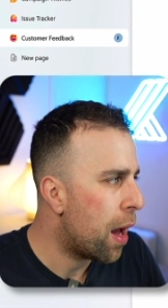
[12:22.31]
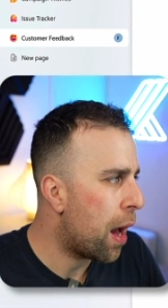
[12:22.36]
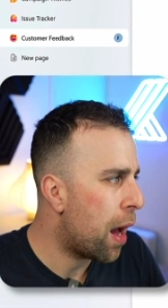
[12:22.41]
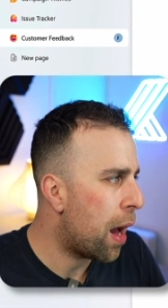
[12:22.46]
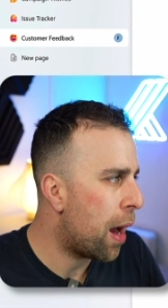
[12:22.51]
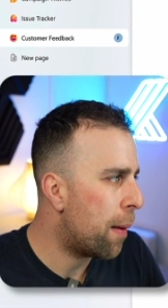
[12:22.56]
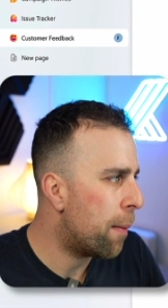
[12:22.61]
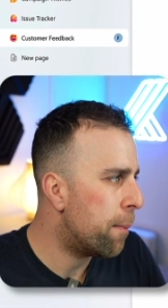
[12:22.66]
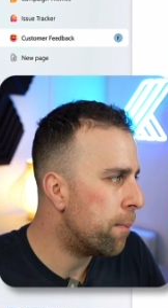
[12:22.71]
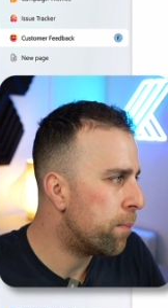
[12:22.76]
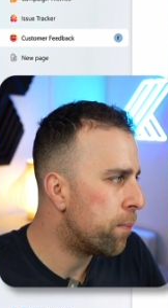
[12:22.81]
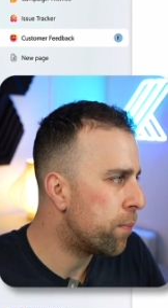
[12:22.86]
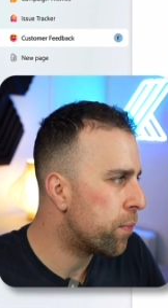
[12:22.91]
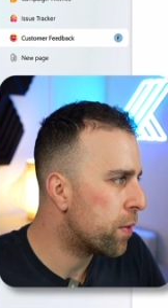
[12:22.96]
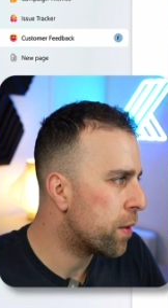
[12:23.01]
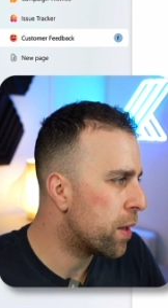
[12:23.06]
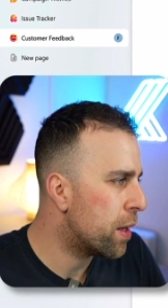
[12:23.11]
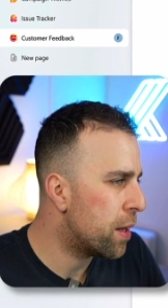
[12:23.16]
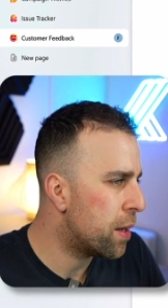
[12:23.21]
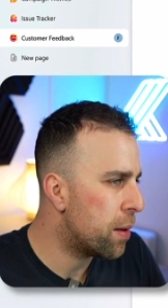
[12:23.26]
Um,
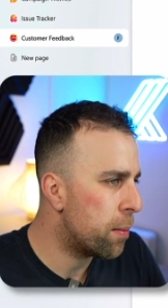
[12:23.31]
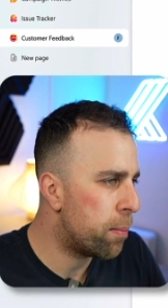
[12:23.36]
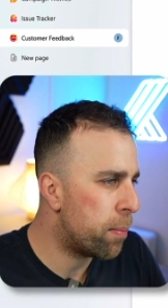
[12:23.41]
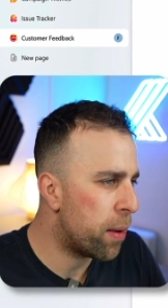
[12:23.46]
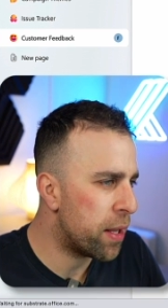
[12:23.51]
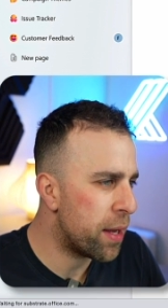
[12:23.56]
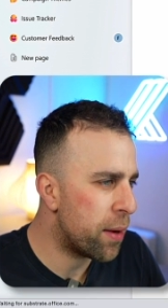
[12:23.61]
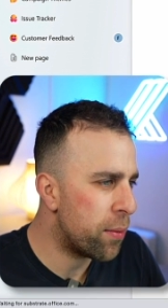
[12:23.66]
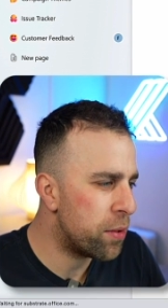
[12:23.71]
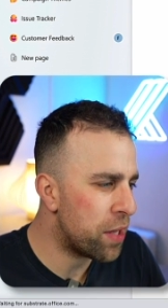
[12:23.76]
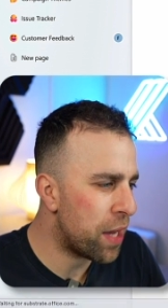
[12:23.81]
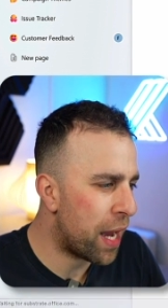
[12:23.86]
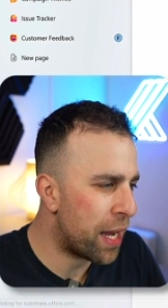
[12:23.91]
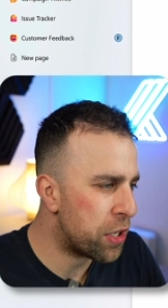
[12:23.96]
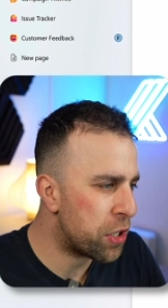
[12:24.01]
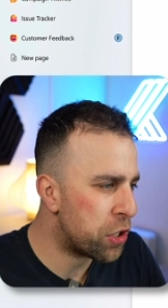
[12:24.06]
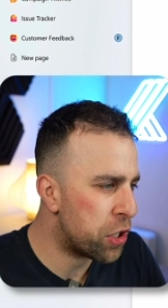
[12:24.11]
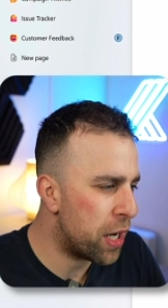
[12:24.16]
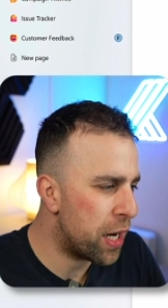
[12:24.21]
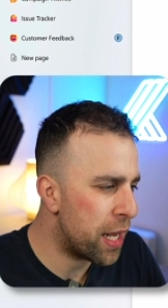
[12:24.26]
but there was
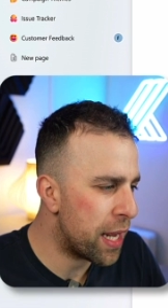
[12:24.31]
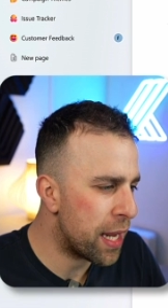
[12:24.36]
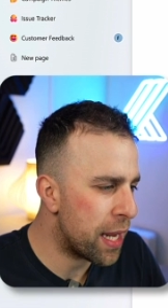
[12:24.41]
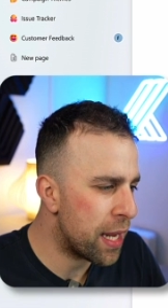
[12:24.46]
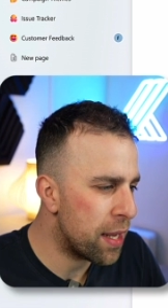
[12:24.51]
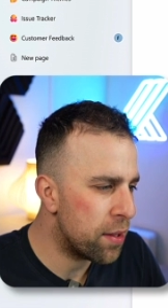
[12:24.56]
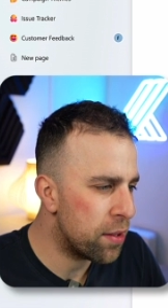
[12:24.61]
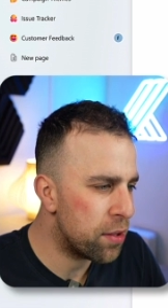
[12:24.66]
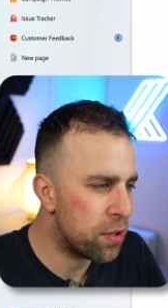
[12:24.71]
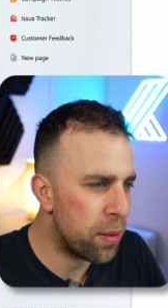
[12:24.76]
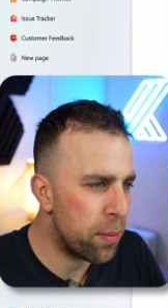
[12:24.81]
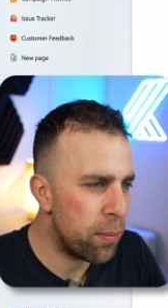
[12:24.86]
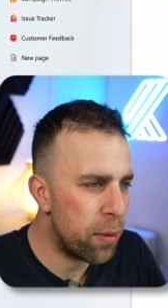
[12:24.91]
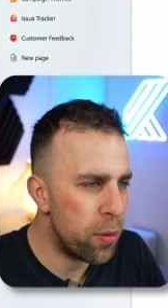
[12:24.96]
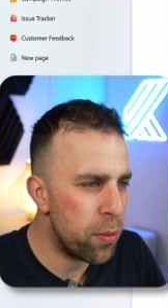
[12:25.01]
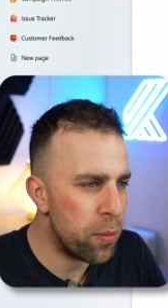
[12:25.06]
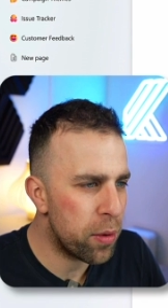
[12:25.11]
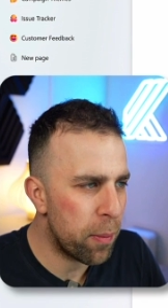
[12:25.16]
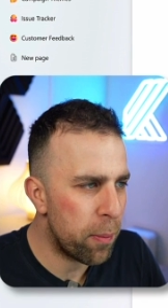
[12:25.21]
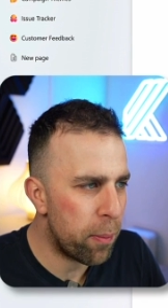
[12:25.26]
actually some
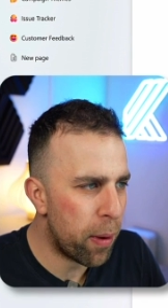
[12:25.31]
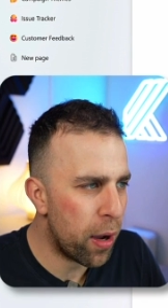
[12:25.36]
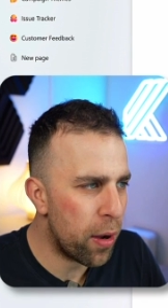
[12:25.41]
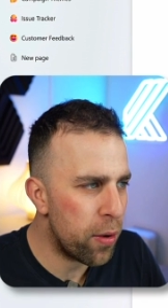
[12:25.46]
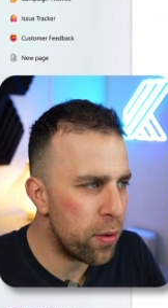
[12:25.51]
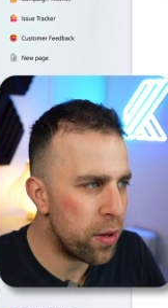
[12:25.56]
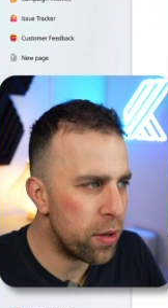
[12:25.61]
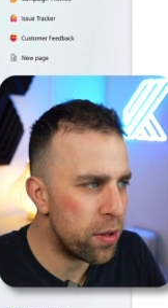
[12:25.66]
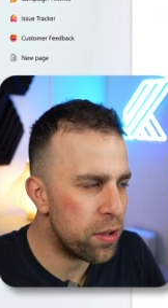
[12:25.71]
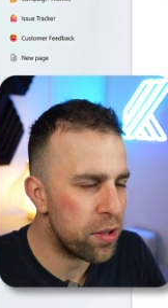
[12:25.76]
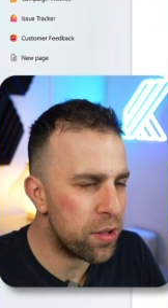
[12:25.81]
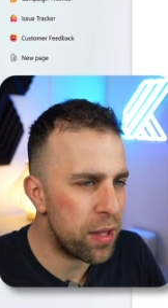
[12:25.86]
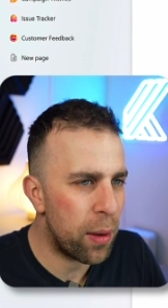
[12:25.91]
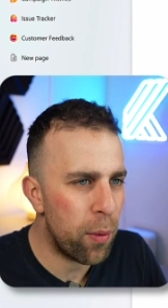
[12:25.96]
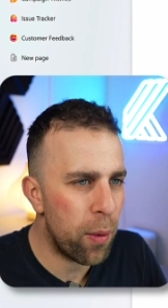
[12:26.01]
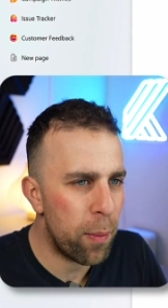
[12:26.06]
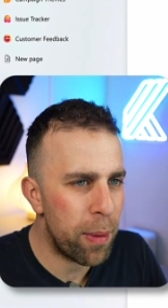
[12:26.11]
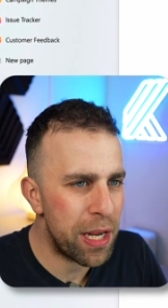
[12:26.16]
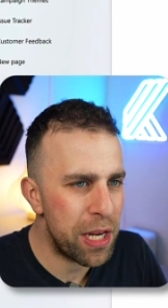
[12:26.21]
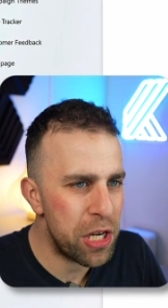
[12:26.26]
loop components that
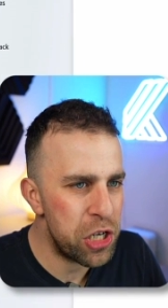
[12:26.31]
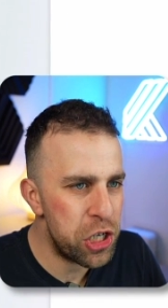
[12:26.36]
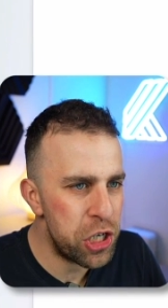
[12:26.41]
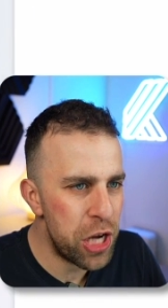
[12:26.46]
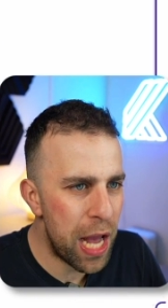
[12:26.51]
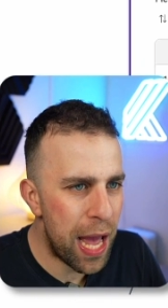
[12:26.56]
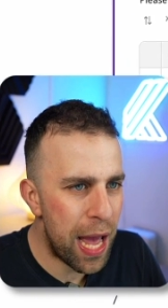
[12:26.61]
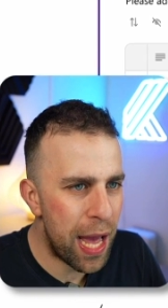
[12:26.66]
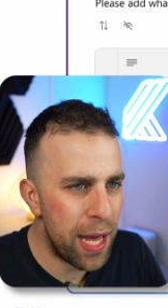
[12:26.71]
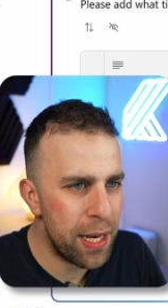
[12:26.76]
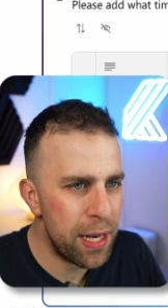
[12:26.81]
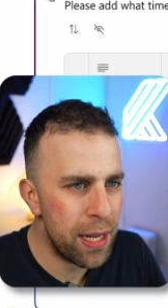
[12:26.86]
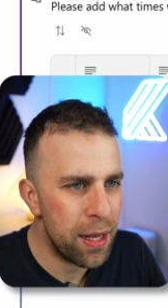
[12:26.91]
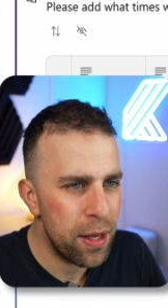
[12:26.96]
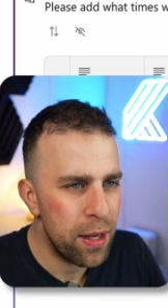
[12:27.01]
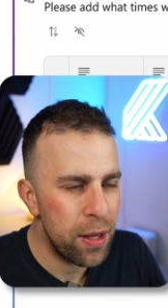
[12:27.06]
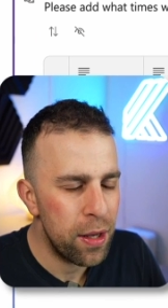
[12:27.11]
were being shared.